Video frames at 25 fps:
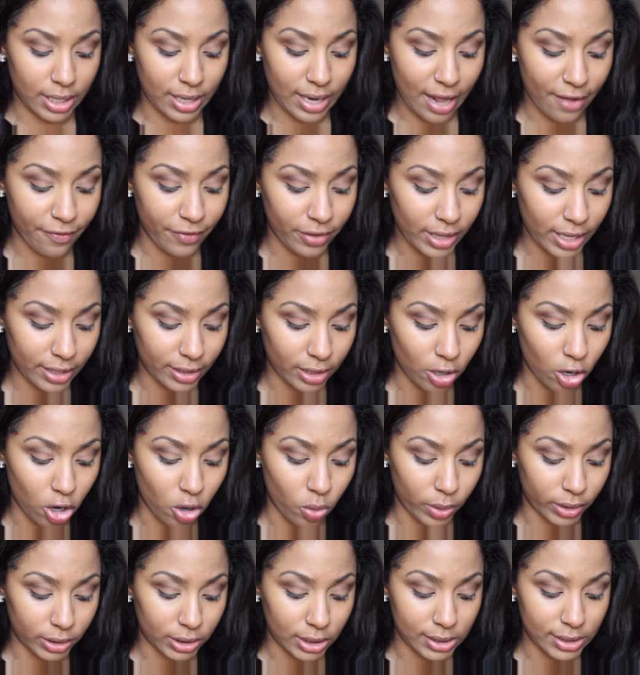And I feel like they
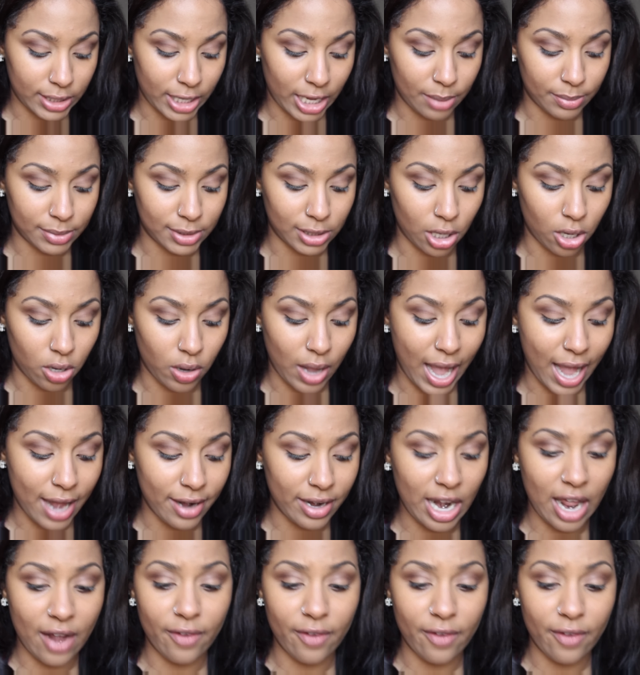all work the same. So, I